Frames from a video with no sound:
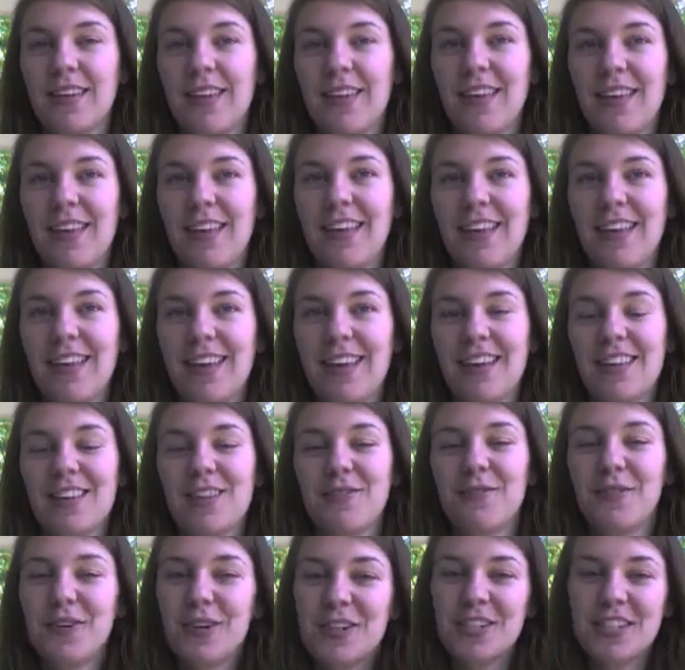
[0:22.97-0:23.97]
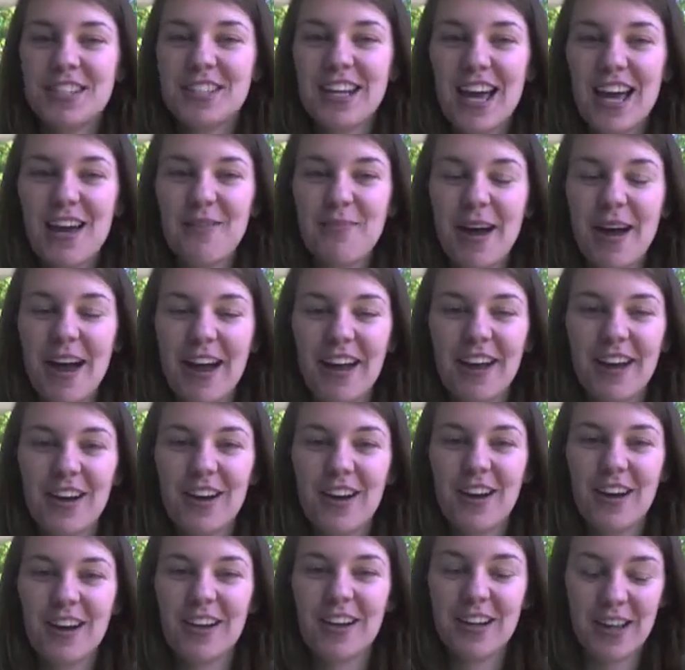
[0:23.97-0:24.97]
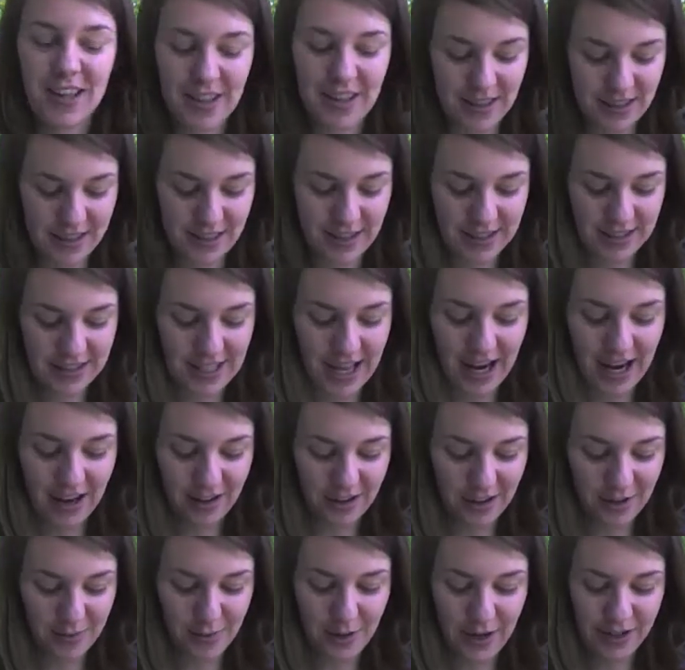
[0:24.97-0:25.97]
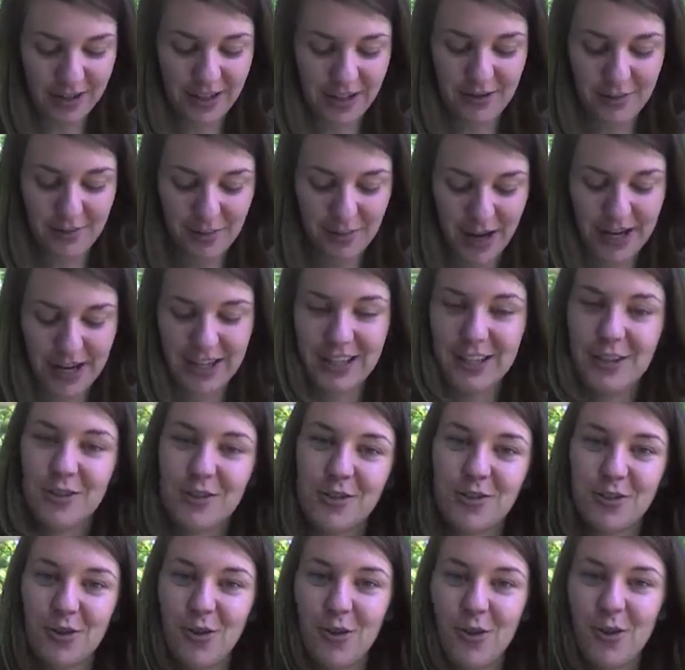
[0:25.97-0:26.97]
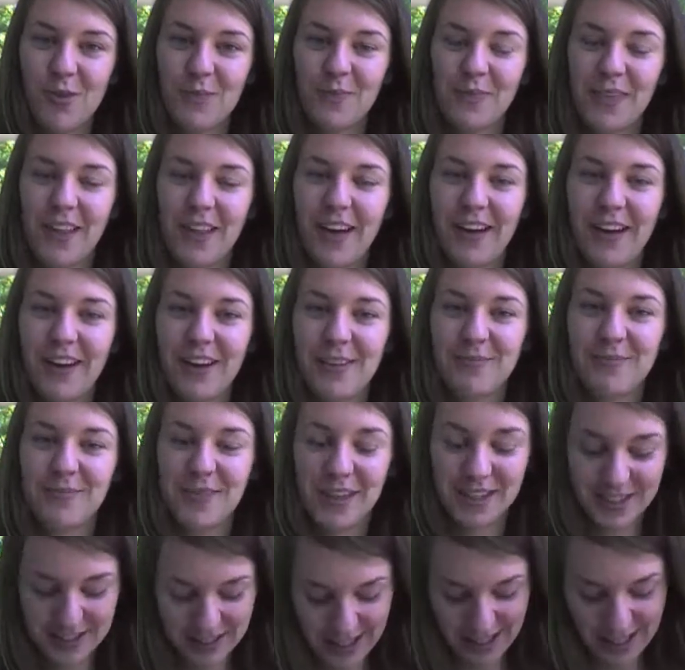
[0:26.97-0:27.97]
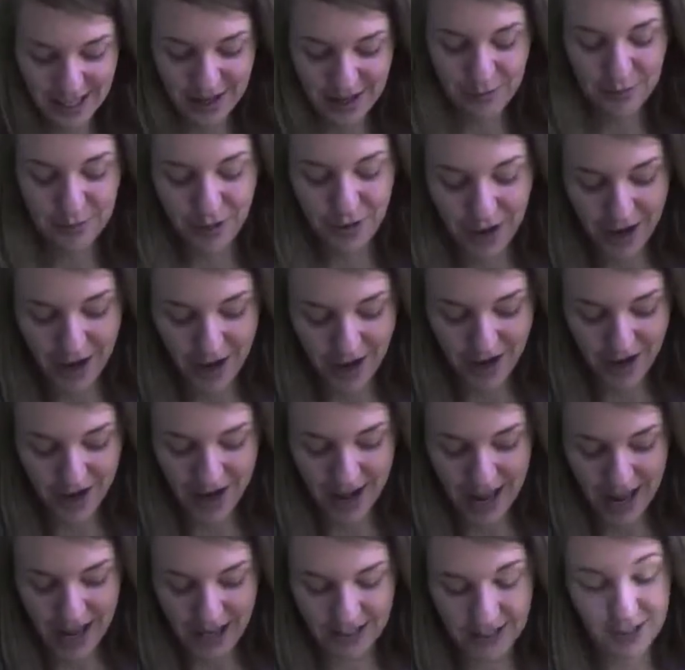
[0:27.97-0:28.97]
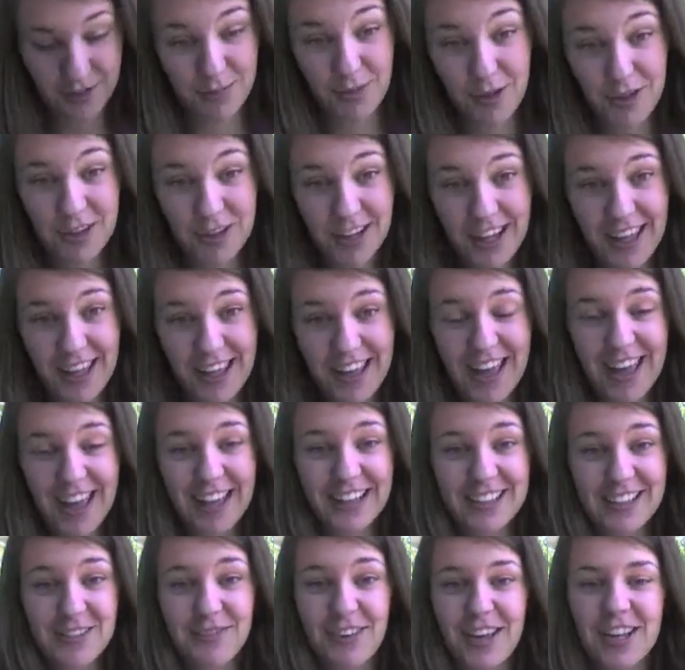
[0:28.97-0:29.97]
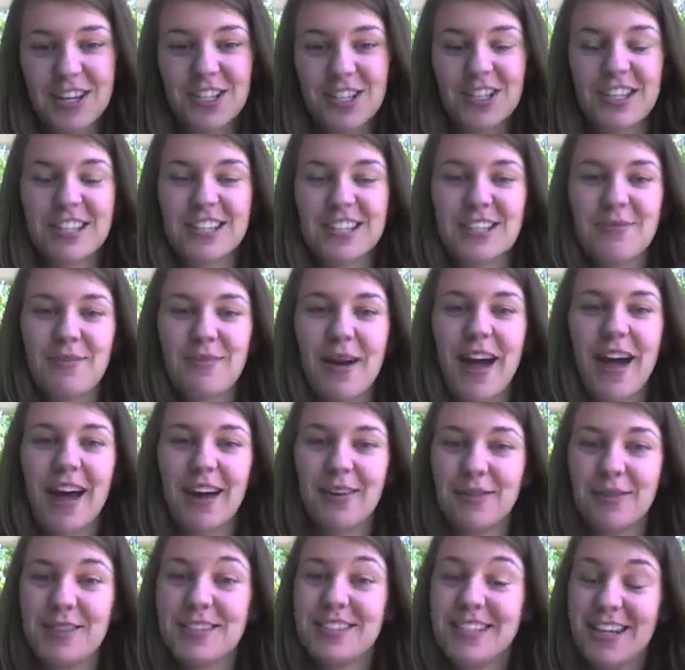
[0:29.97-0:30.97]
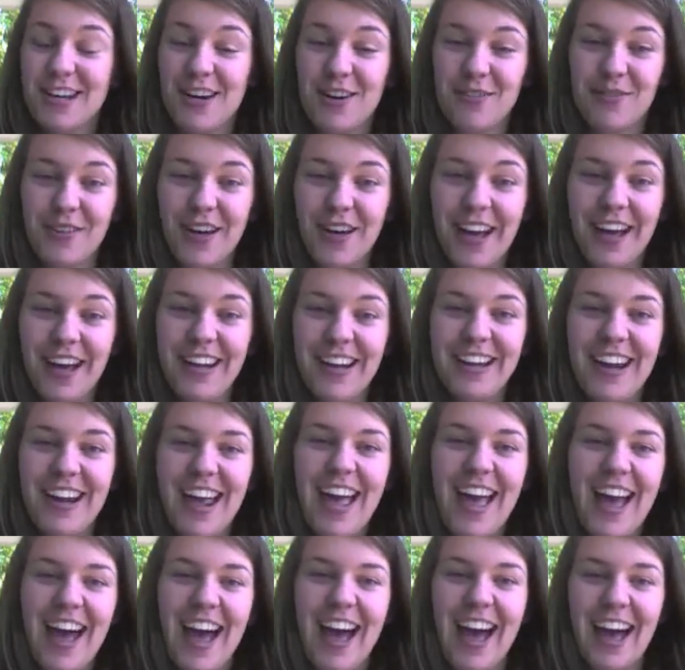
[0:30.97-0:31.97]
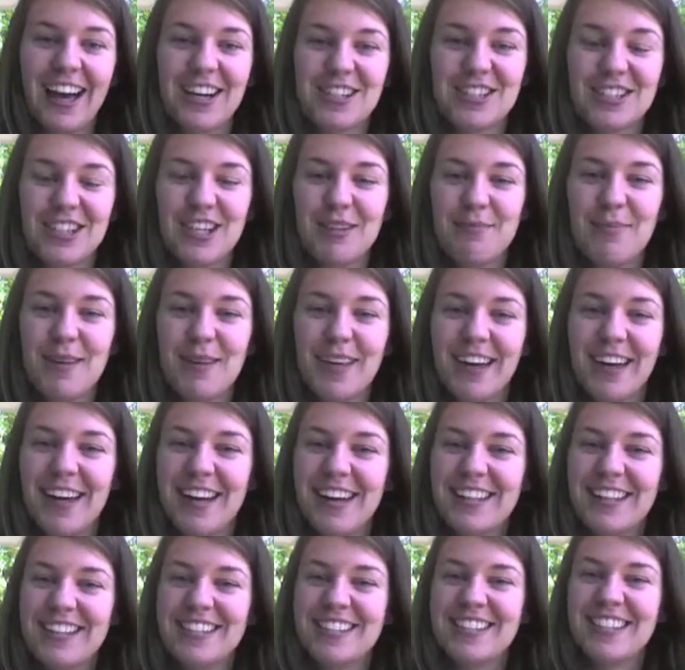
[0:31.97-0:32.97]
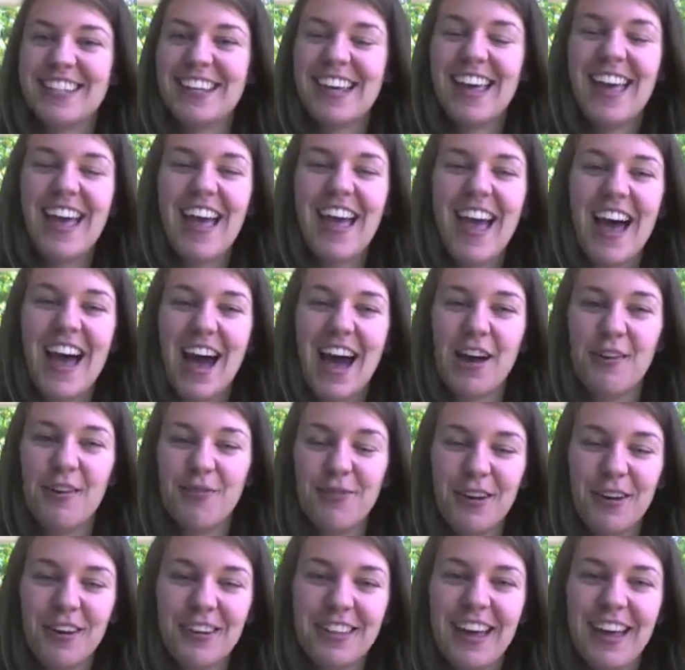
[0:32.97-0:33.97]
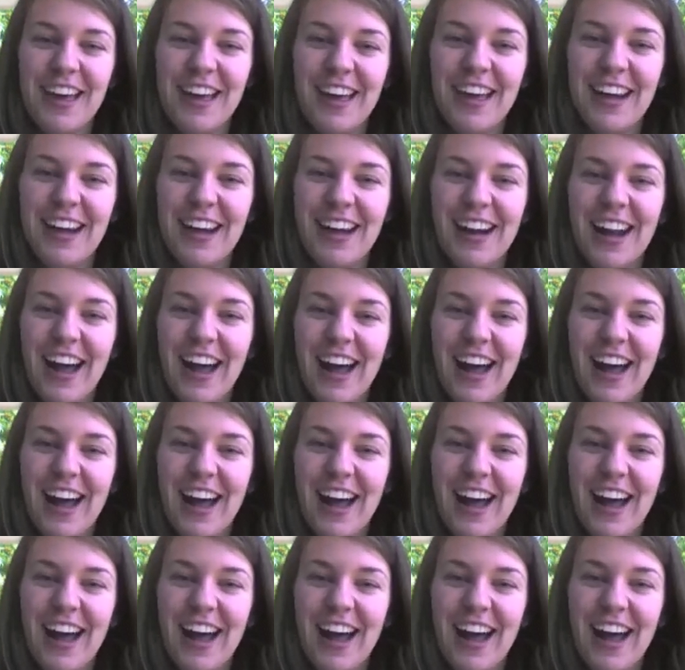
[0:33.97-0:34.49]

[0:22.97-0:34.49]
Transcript: The first time I heard the title of the book, Unbinding Your Soul, a study in prayer and community and evangelism, I was terrified, actually, because I feel that